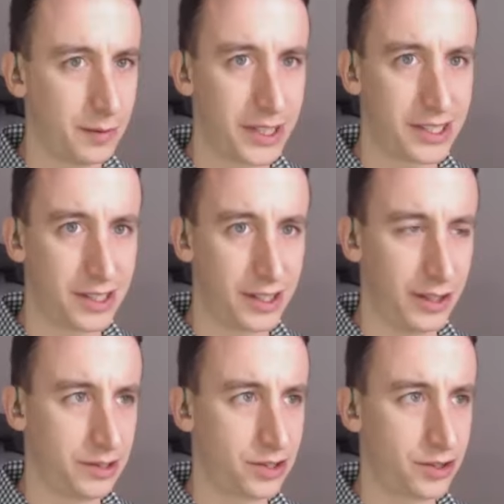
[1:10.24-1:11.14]
which is a
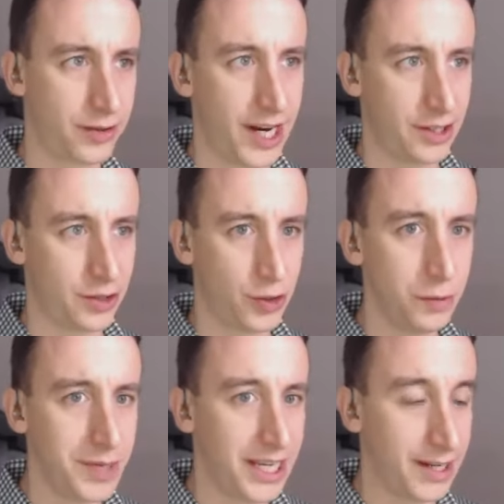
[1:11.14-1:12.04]
little strange
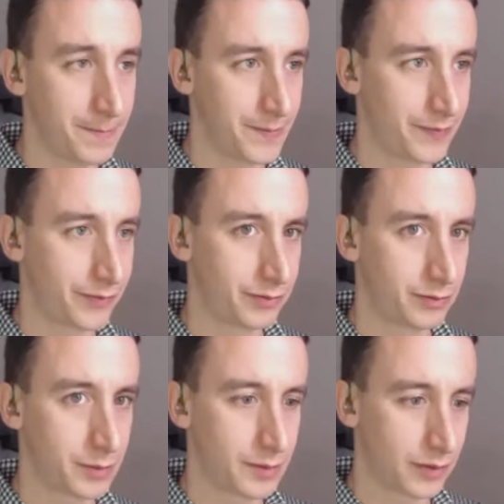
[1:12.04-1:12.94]
to me.
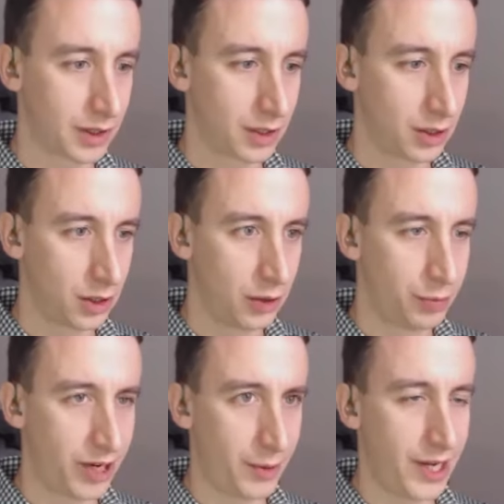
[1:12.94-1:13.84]

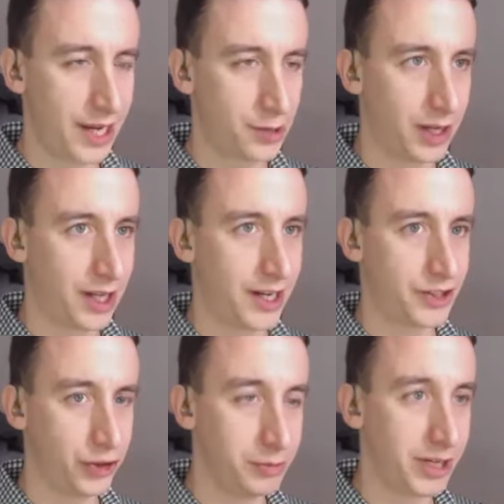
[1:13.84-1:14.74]
But I will not dwell on
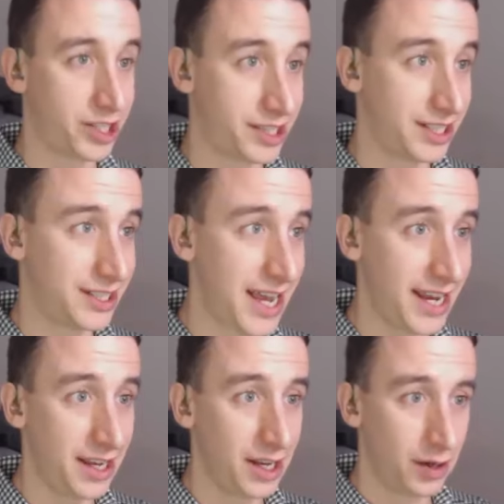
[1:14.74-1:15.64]
it too much.
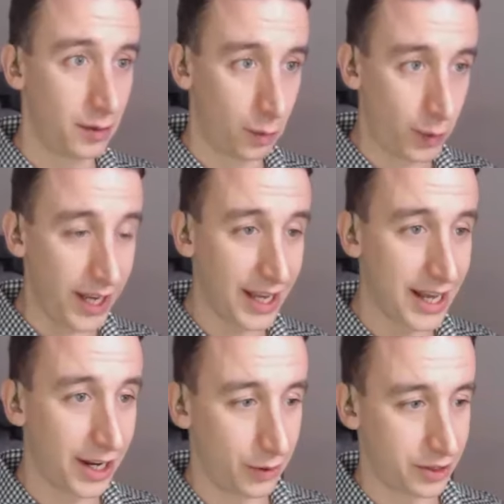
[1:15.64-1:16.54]
Today, we
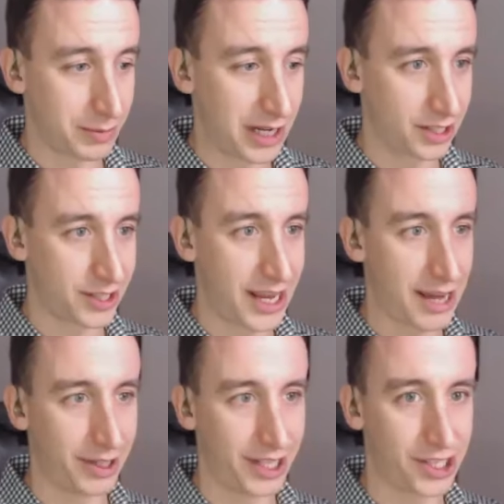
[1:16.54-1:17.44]
gotta go demolish the
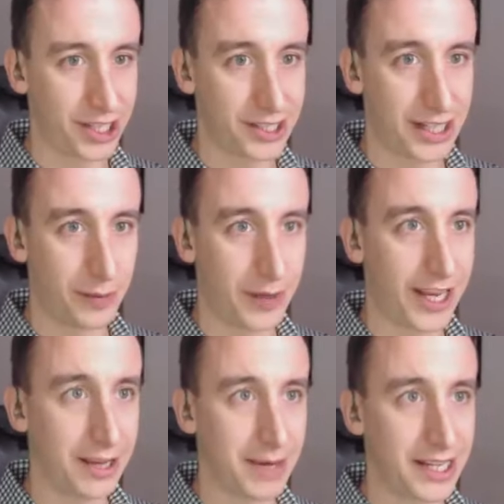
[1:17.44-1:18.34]
hamlet. Like, check this out. When I
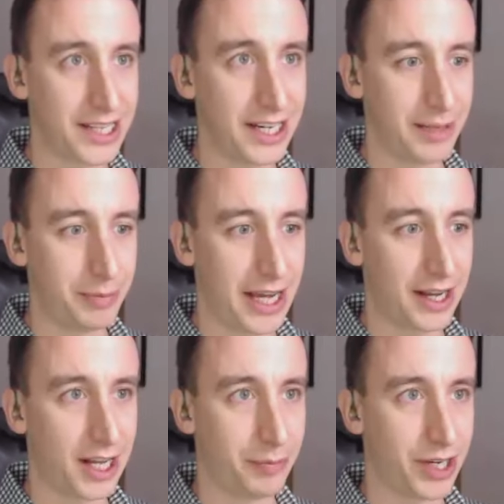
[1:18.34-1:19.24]
get my sanity
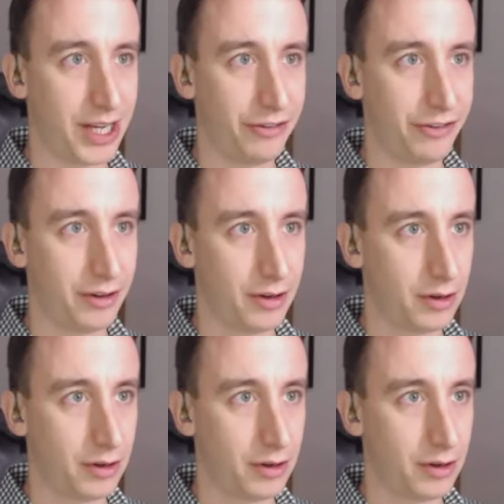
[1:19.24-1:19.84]
back up enough,